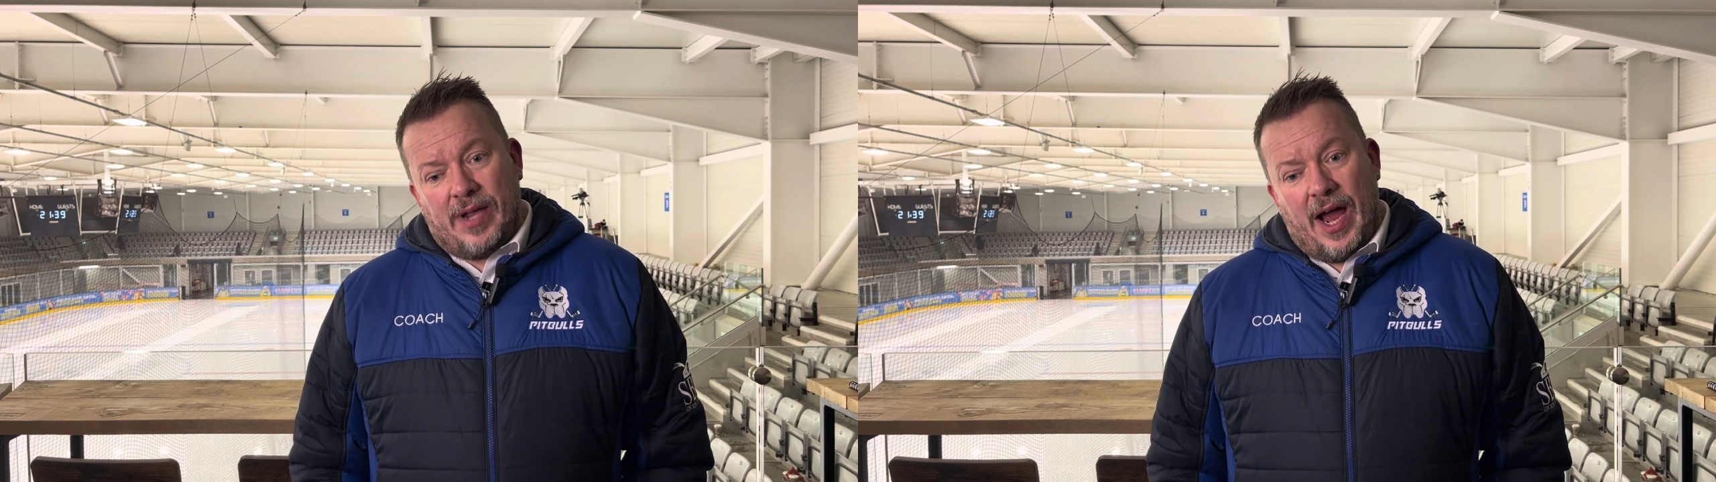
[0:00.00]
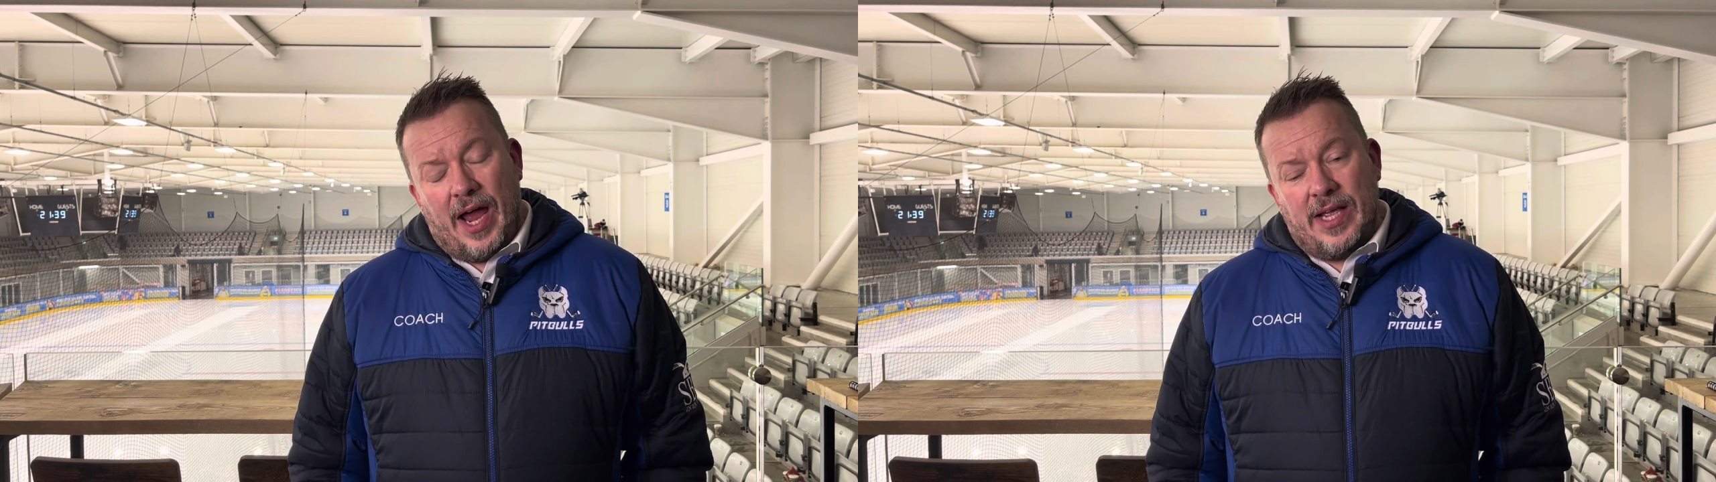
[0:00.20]

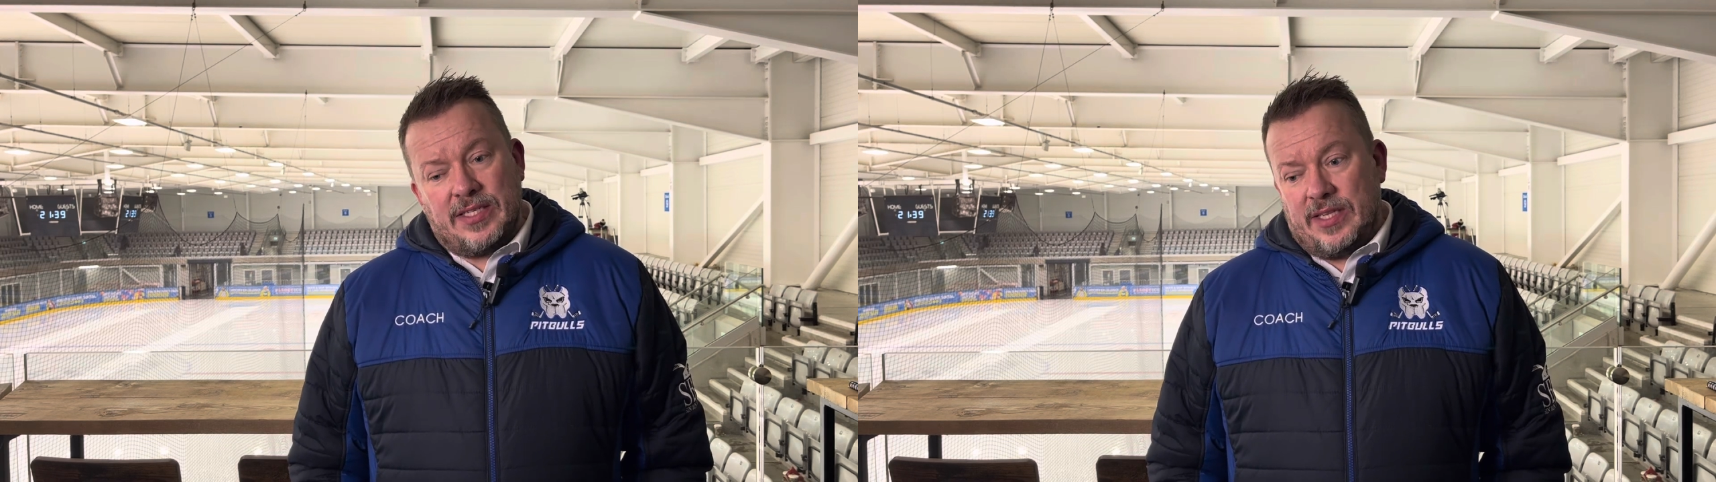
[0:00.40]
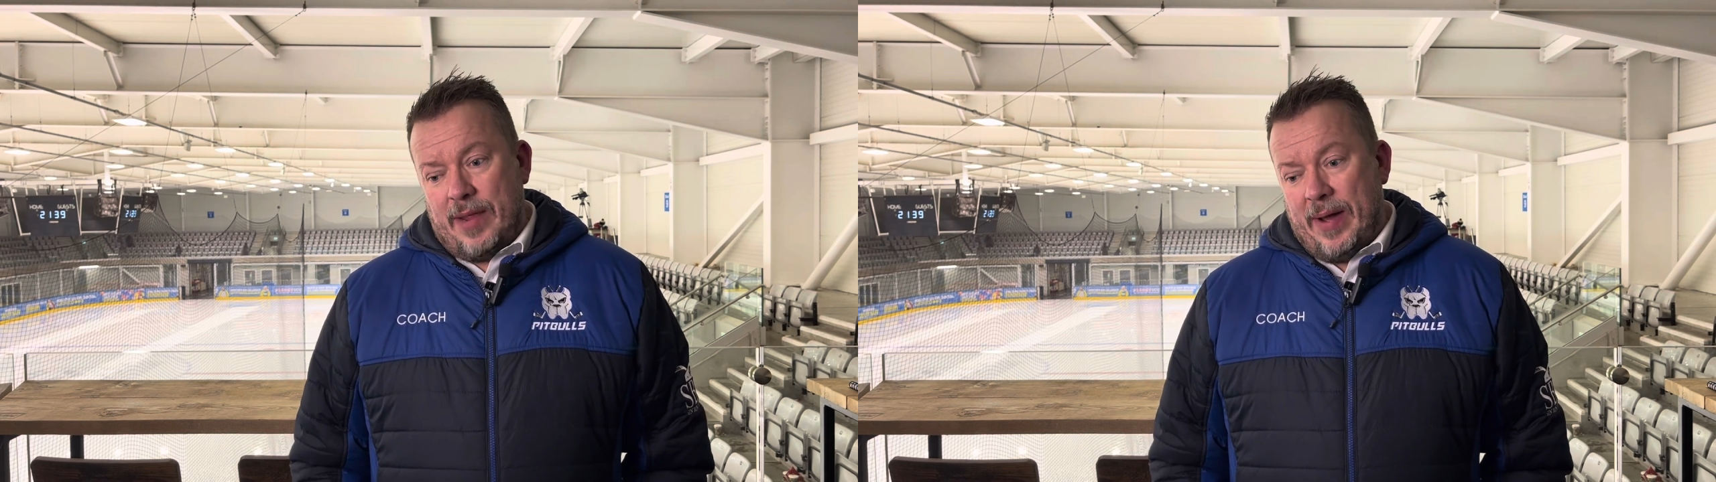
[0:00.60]

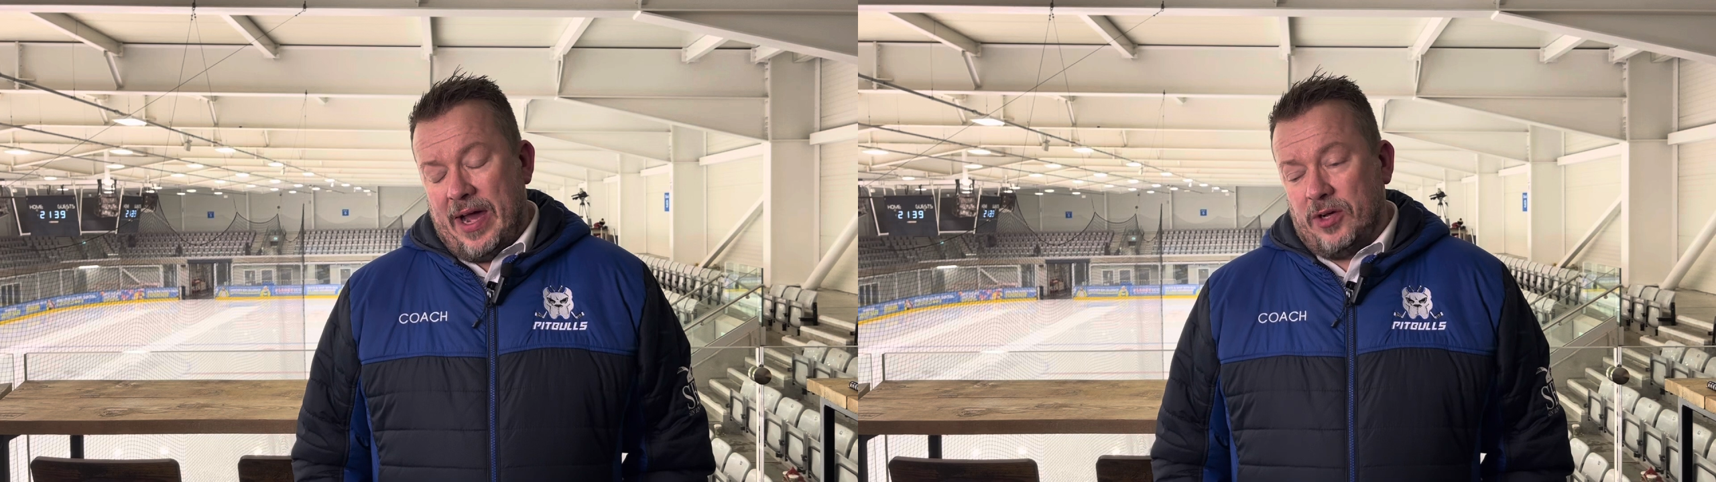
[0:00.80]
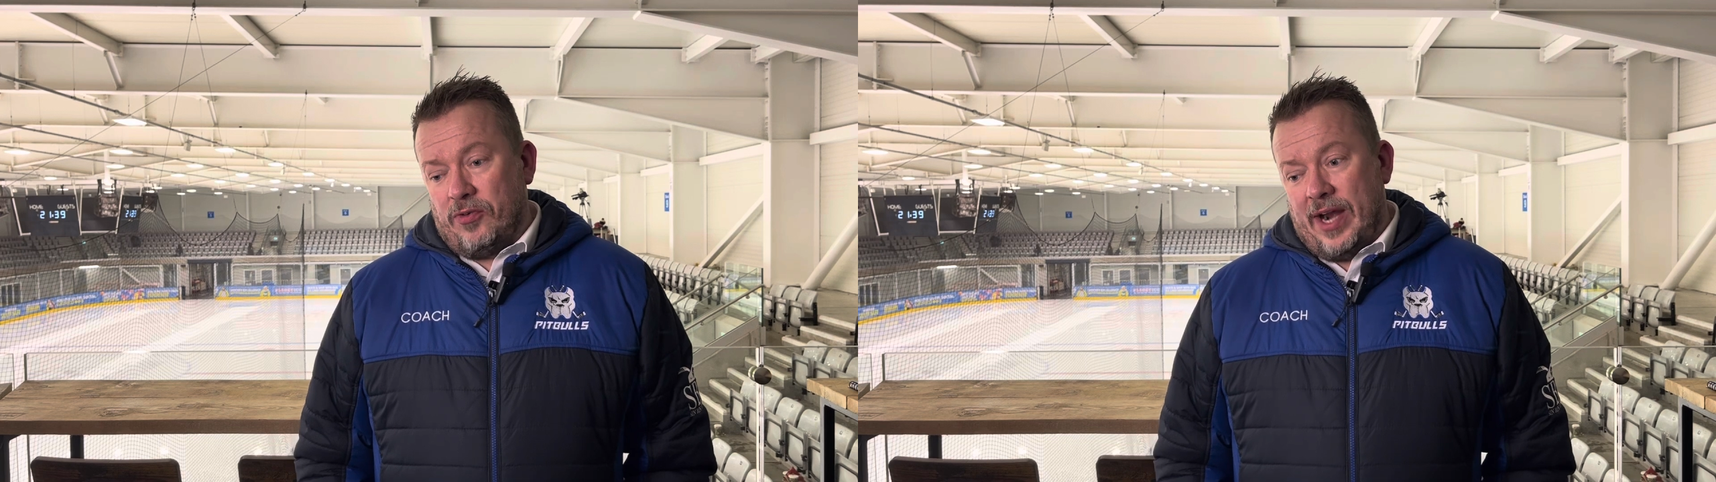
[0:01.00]
guys and they
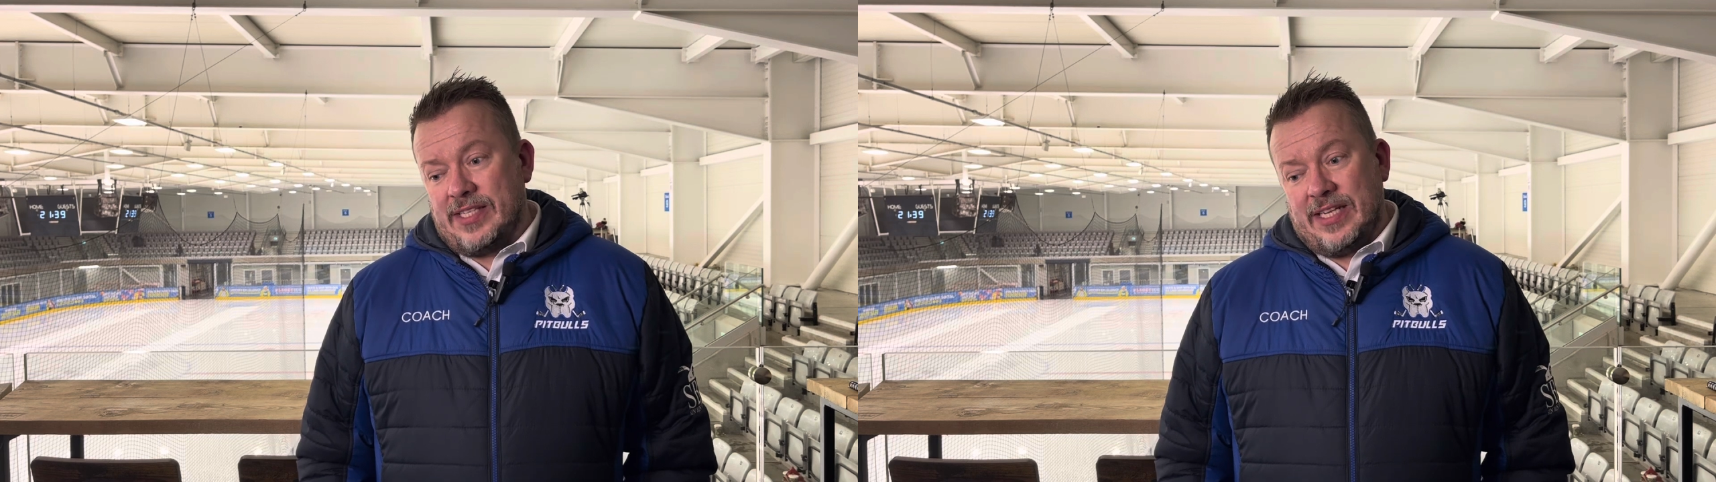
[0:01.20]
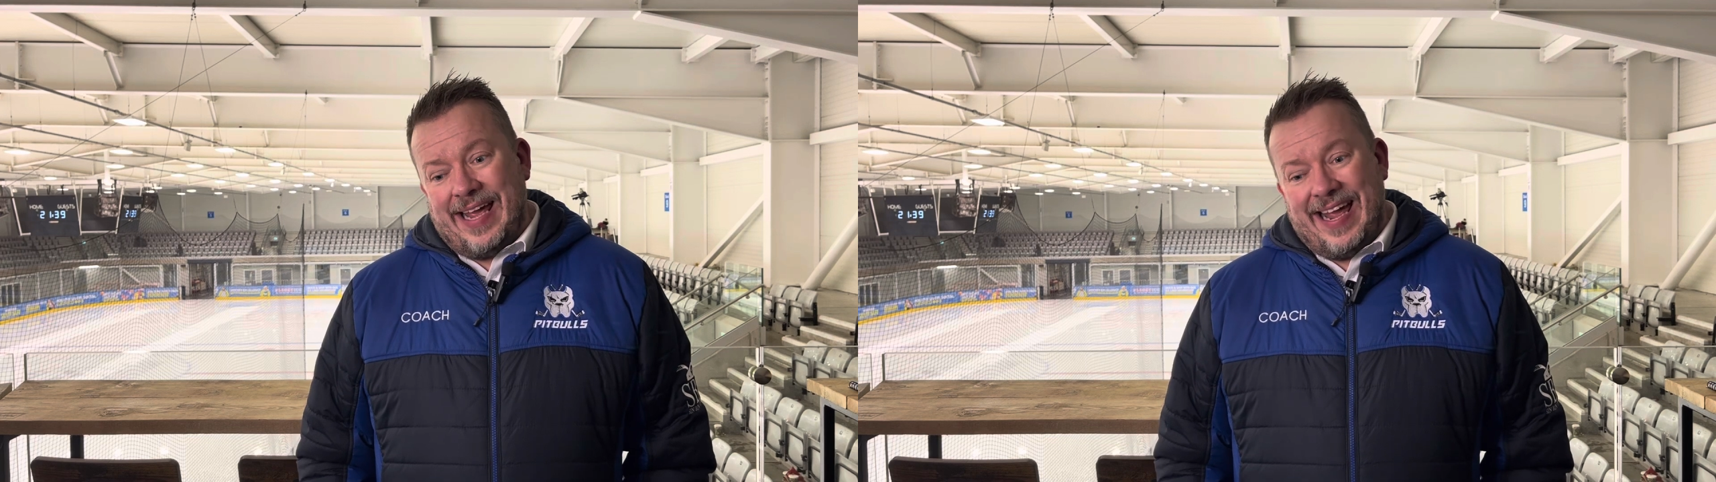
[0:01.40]
battled right
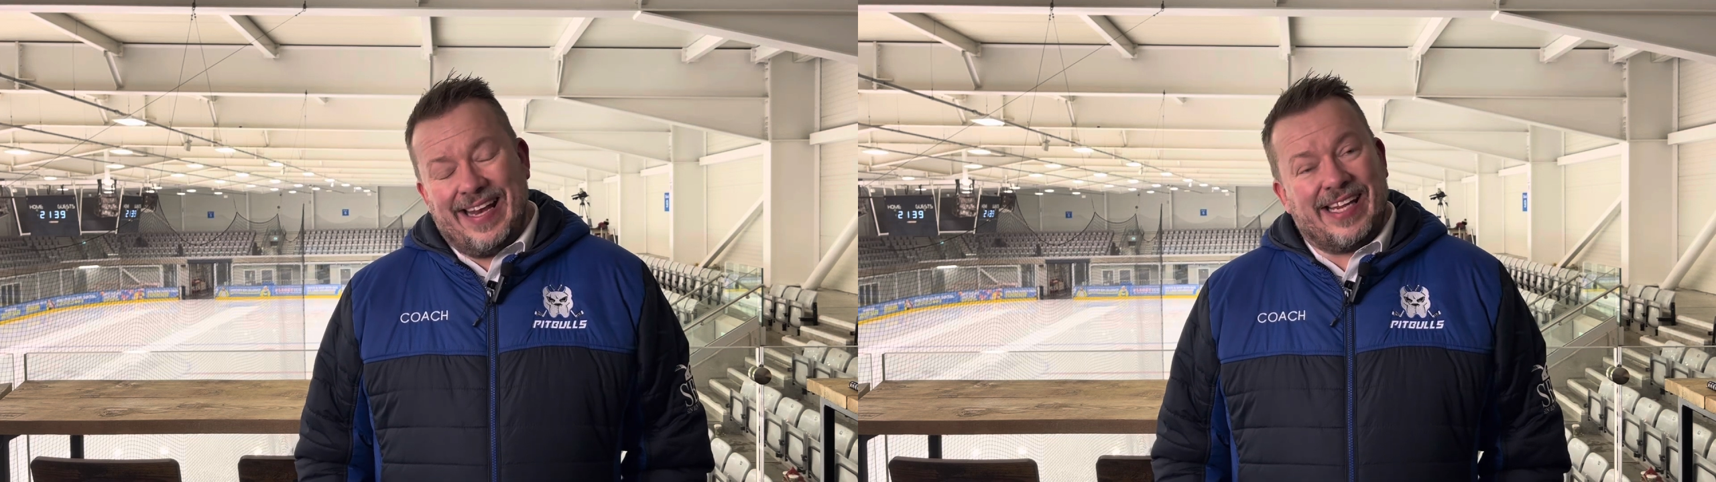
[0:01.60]
to the end.